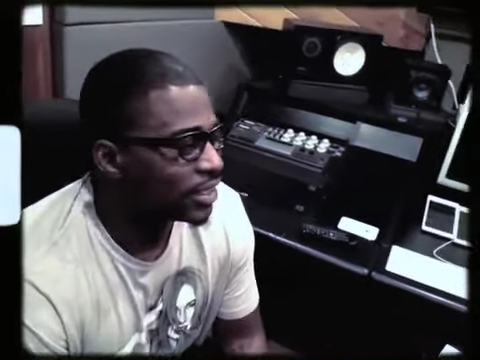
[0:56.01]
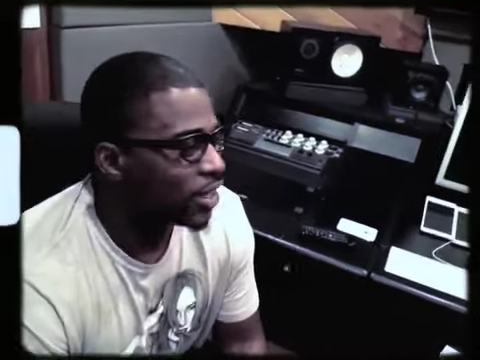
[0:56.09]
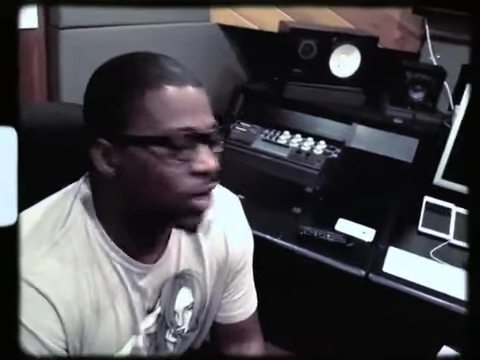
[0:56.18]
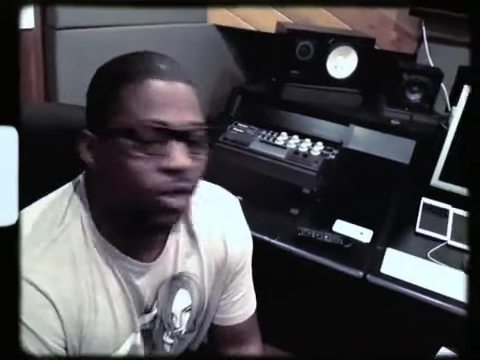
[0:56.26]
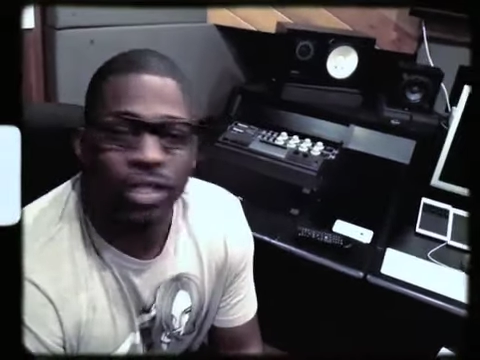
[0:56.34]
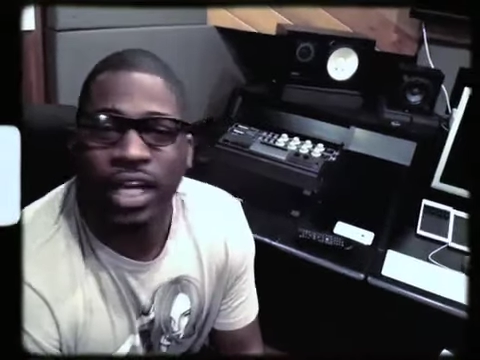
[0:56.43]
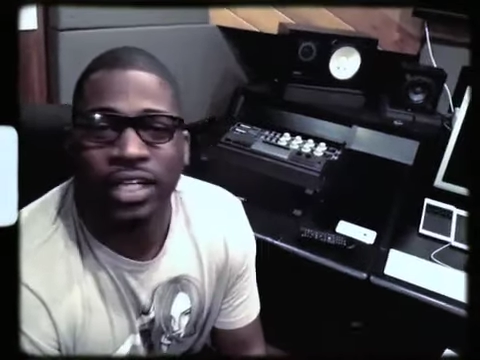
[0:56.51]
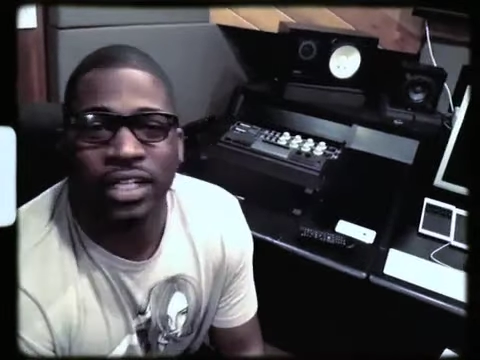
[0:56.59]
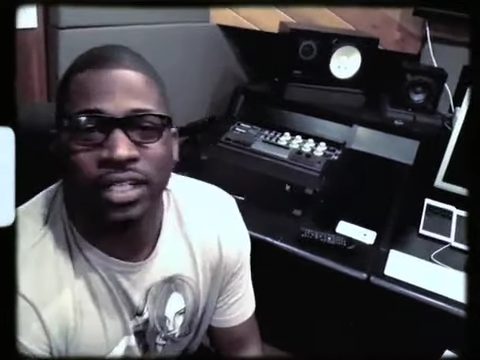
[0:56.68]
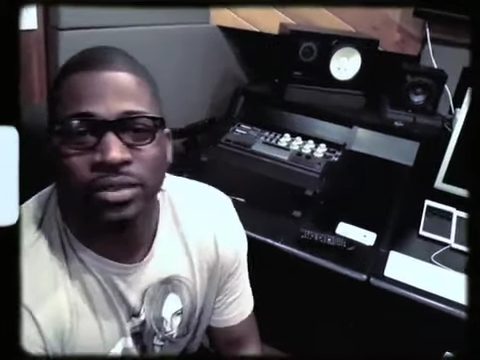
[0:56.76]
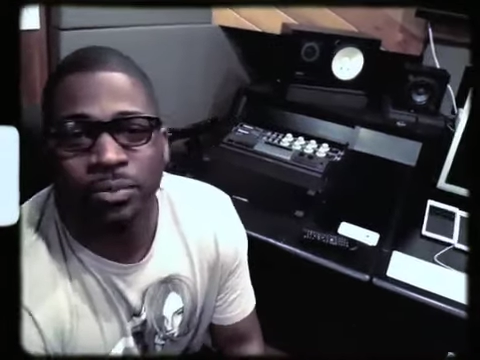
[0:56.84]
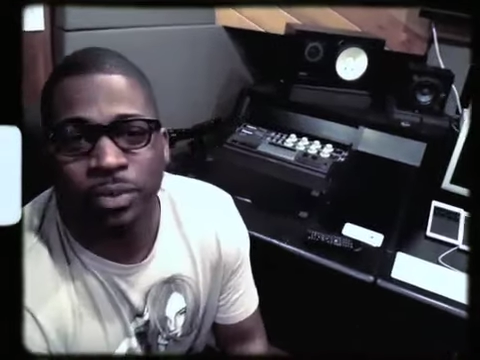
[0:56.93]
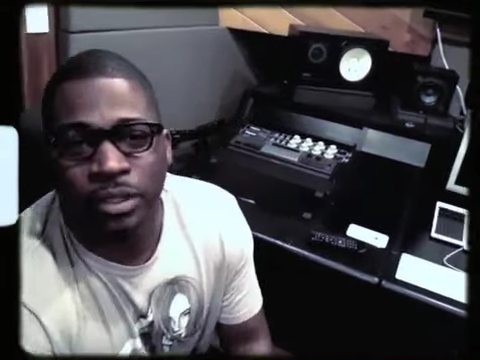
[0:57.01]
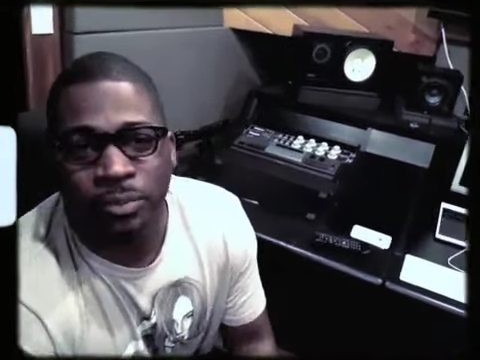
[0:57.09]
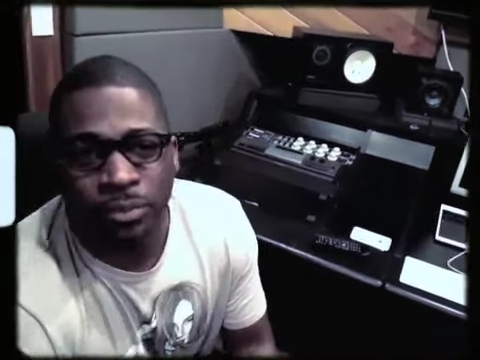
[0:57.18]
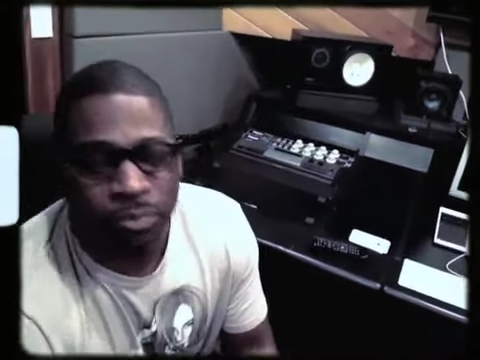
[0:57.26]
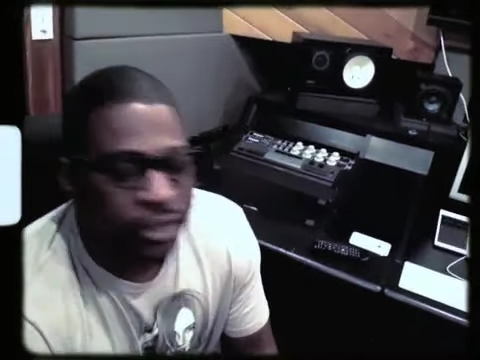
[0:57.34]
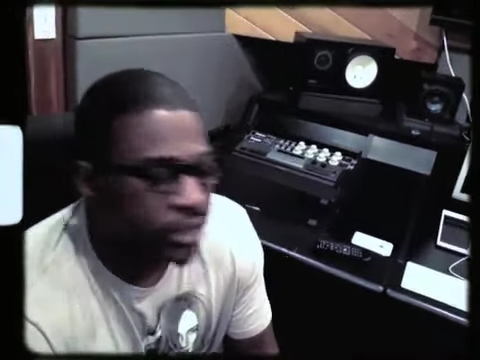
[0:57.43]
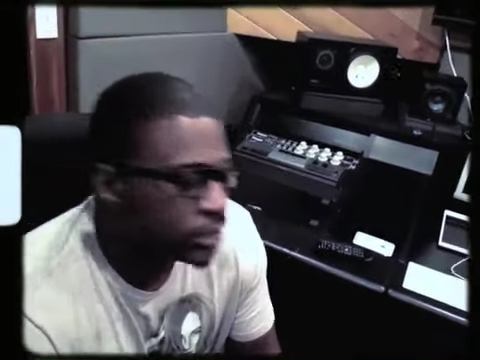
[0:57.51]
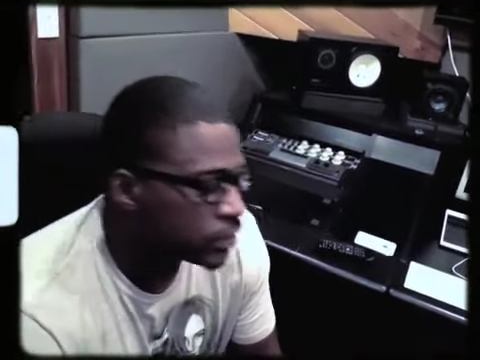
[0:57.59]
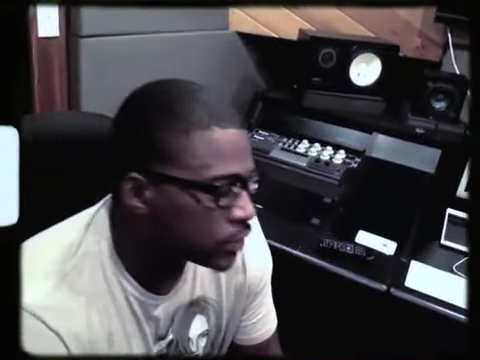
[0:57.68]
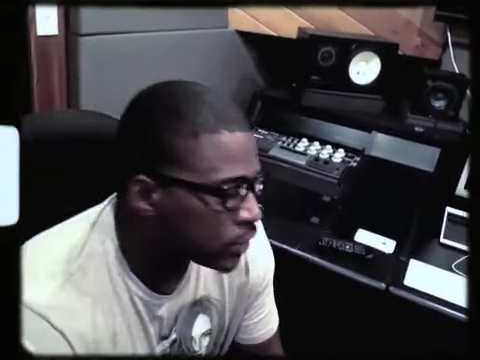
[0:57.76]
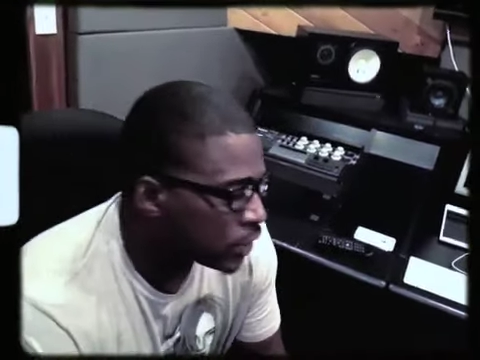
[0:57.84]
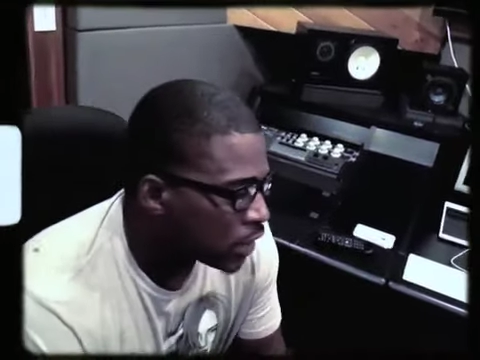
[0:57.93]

whole lot of other people beats.